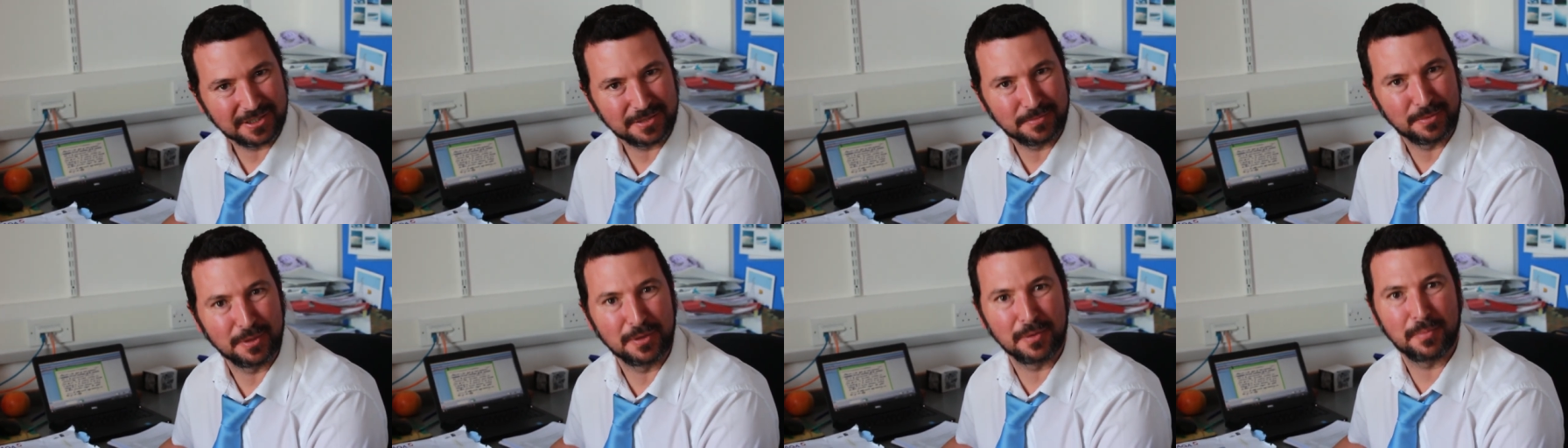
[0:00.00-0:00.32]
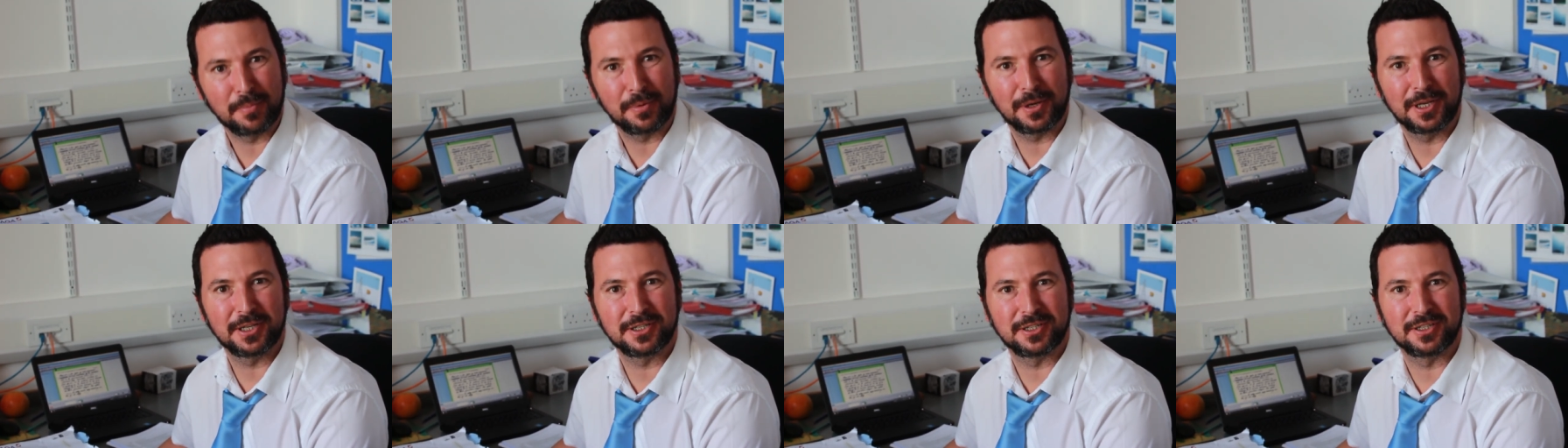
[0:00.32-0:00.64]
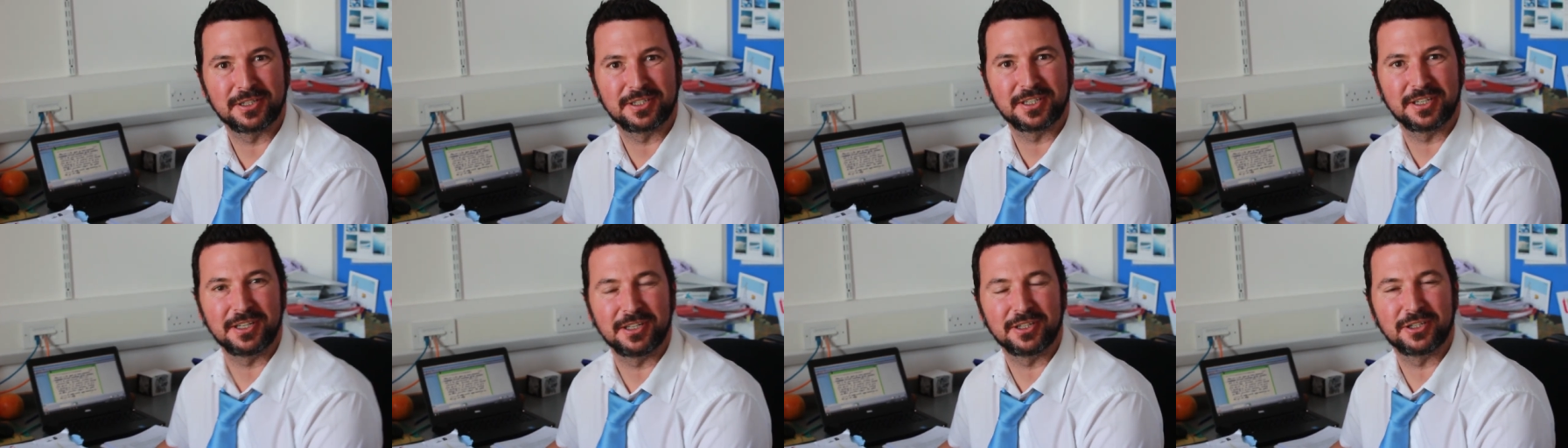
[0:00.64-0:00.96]
It's been a
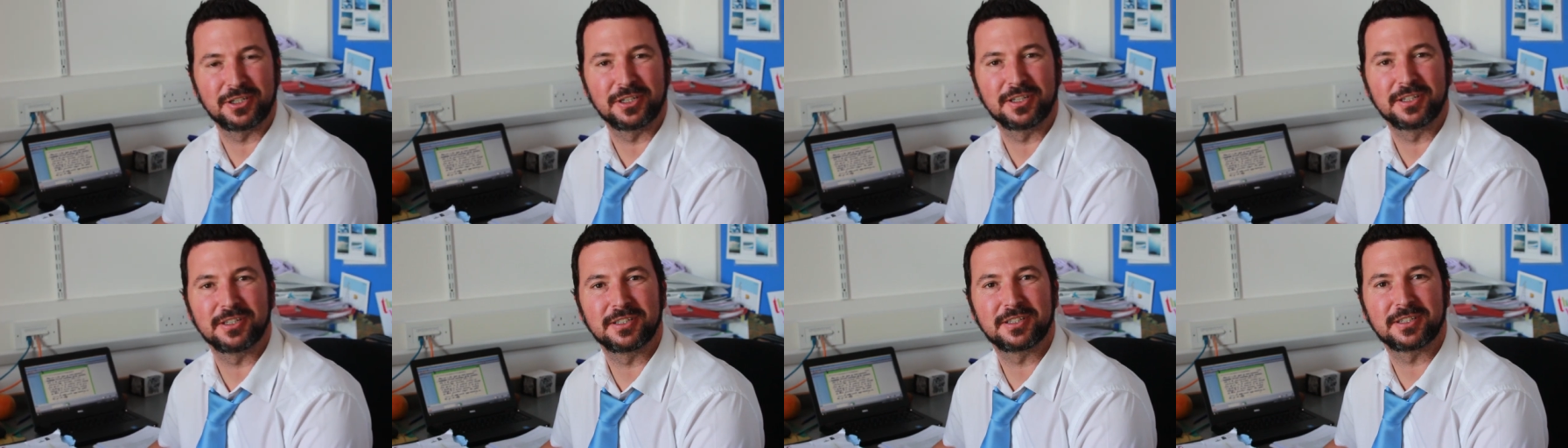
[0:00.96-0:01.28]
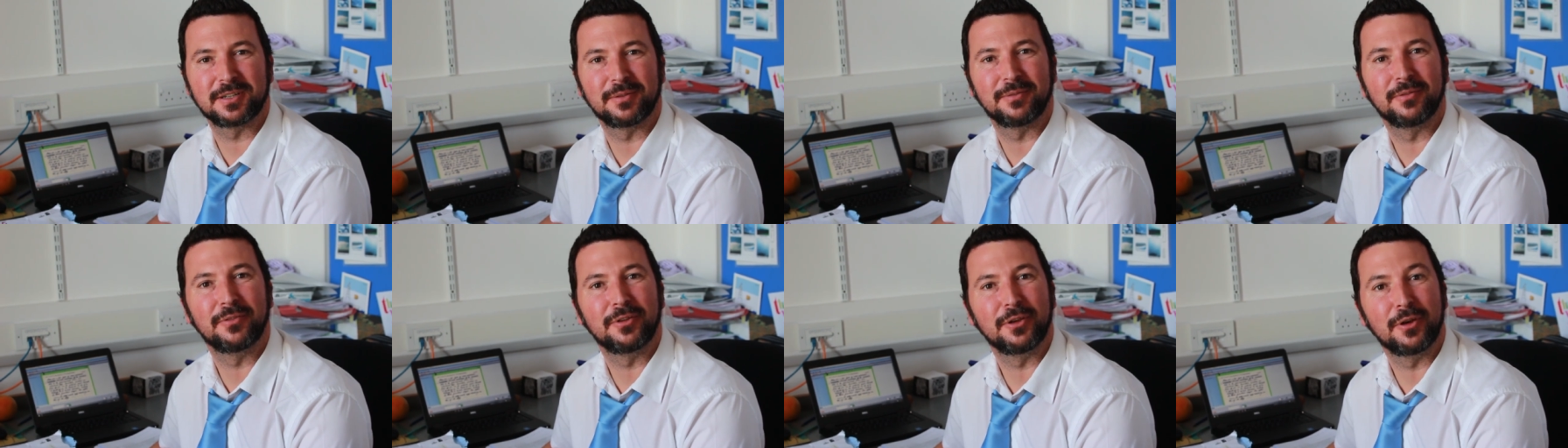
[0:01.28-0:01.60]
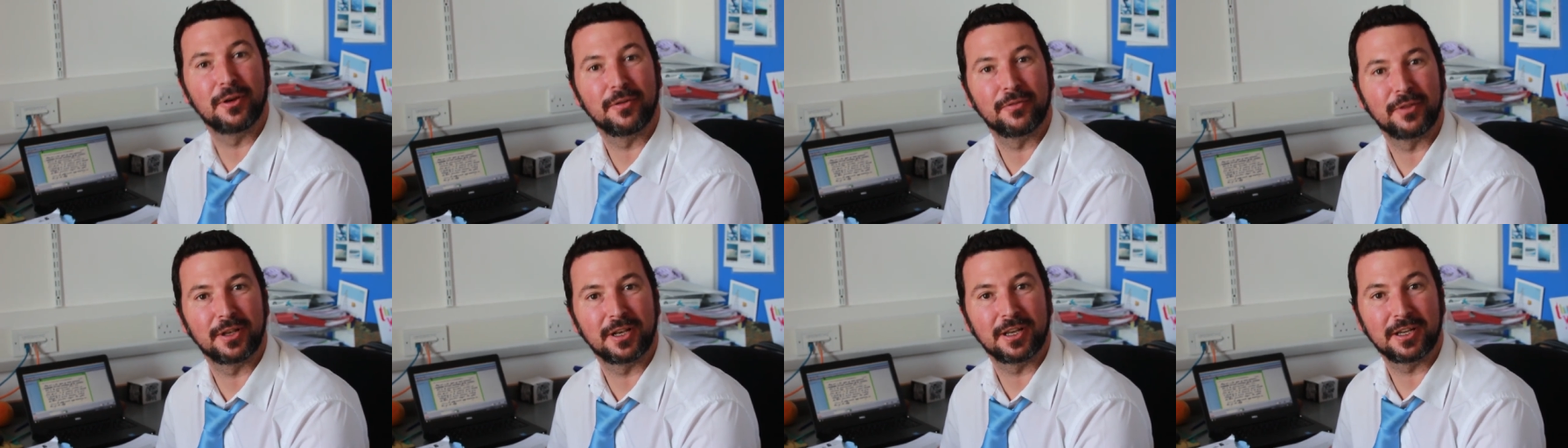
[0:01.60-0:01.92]
pleasure teaching some of
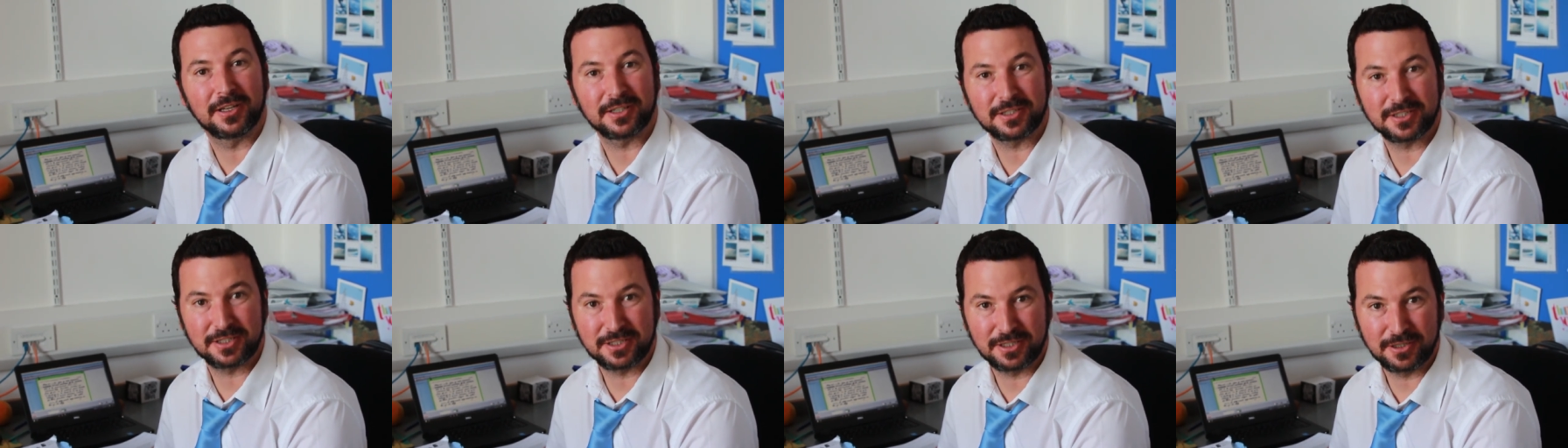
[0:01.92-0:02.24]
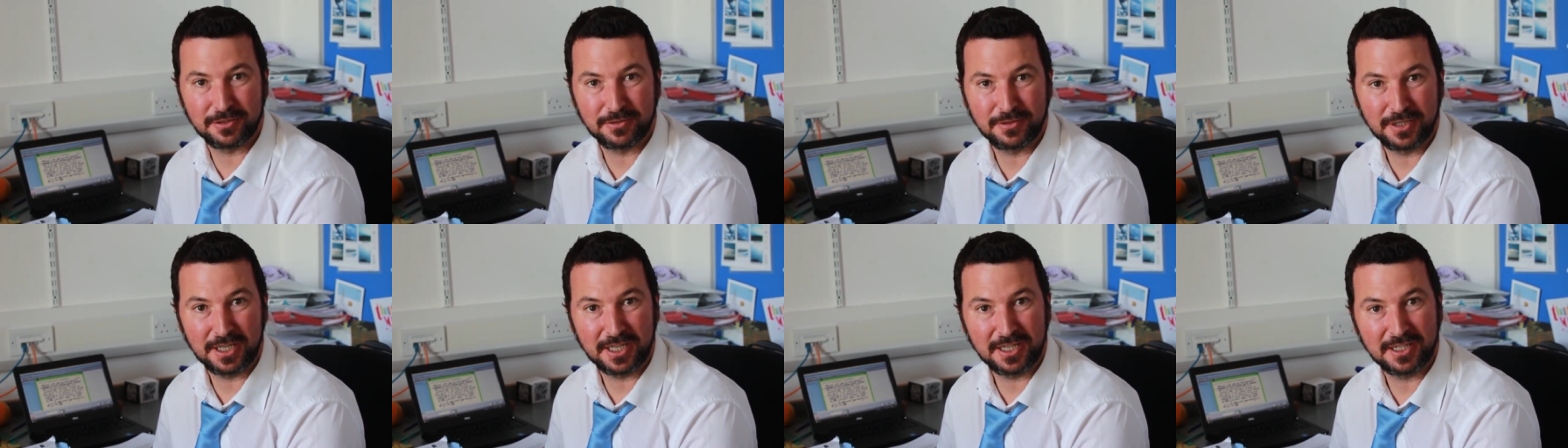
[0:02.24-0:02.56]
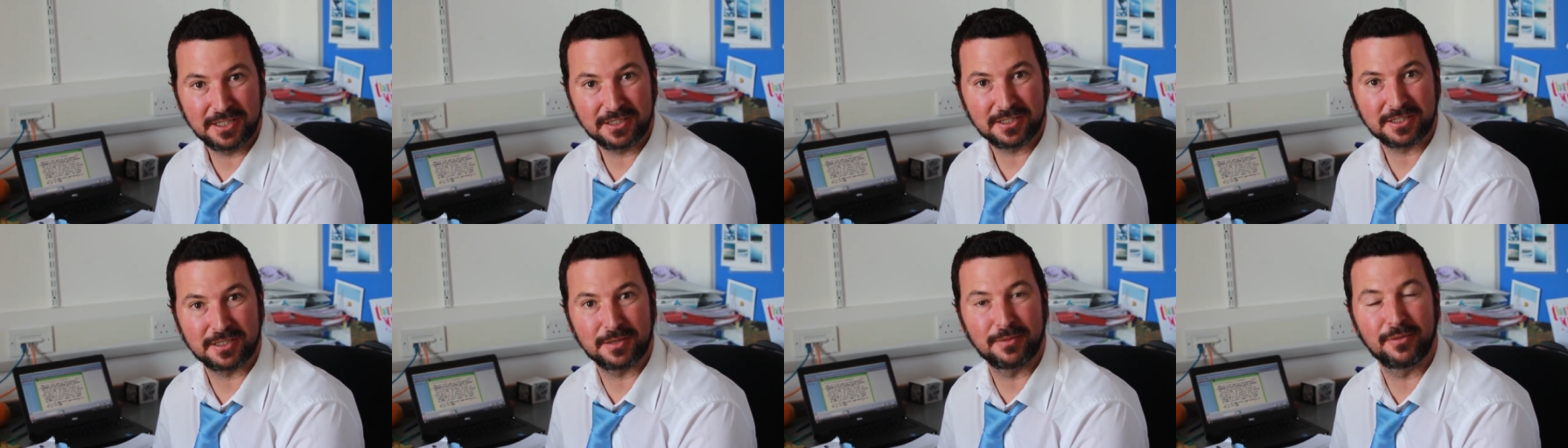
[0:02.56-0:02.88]
you over the last two
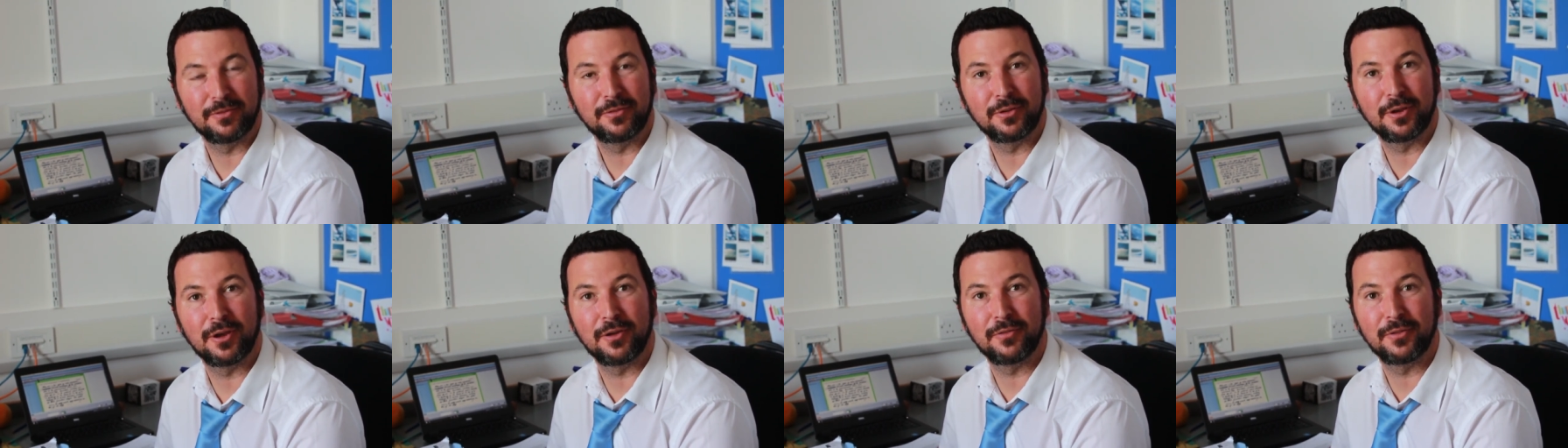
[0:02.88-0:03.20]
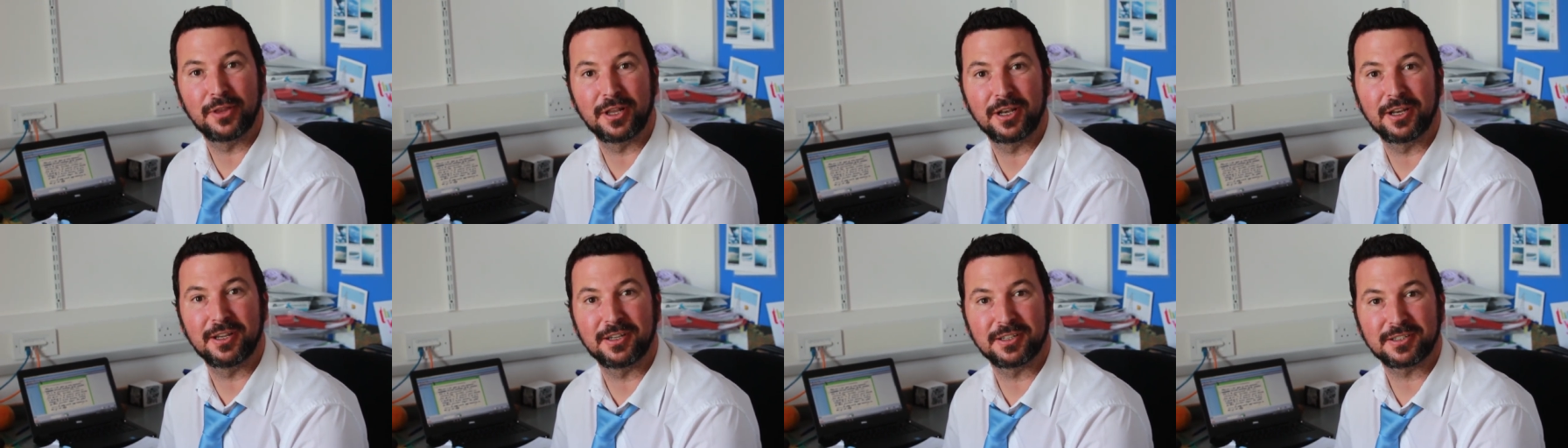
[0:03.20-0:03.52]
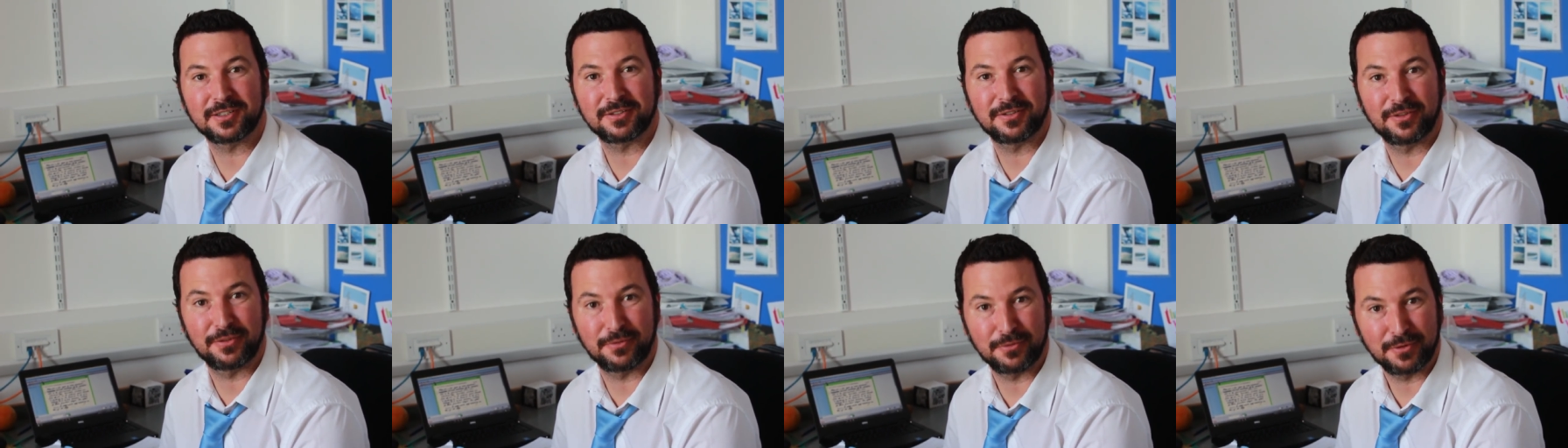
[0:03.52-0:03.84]
years, some of you over the
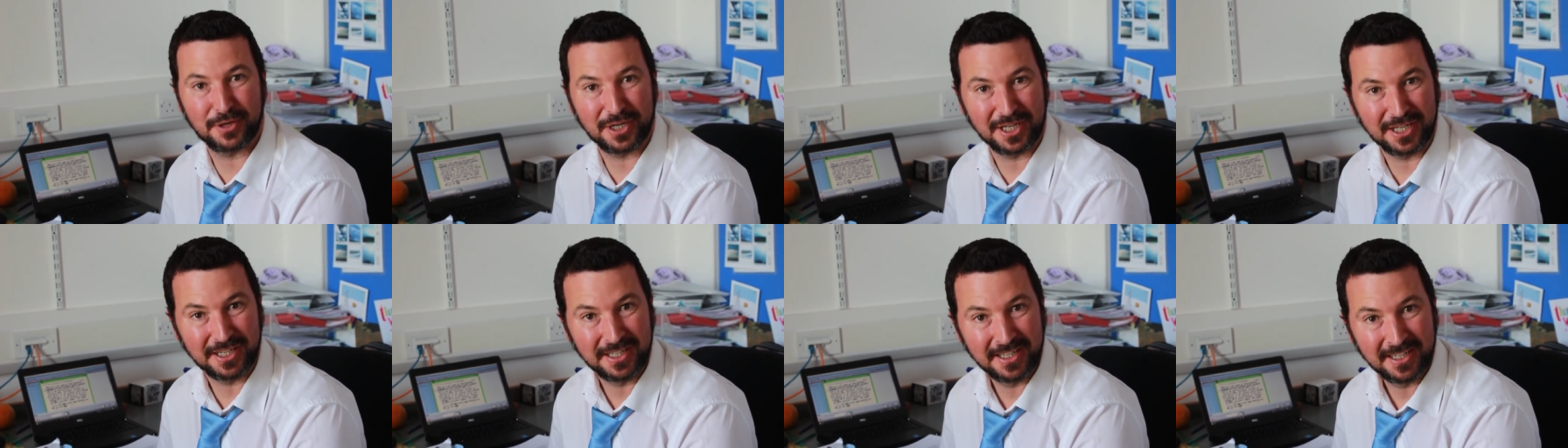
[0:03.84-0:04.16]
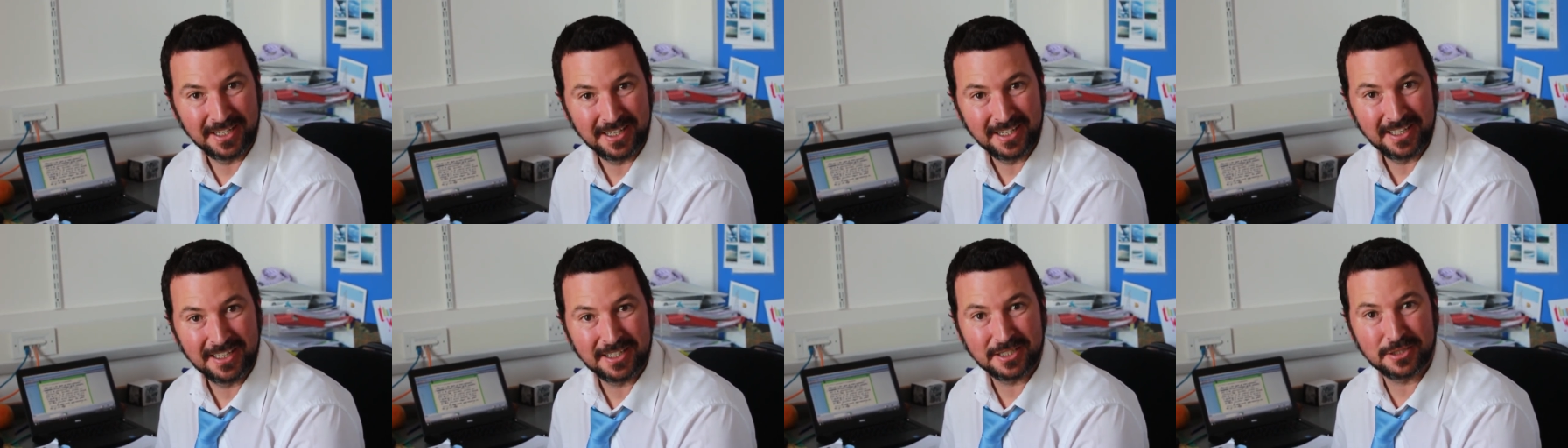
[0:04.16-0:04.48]
last three.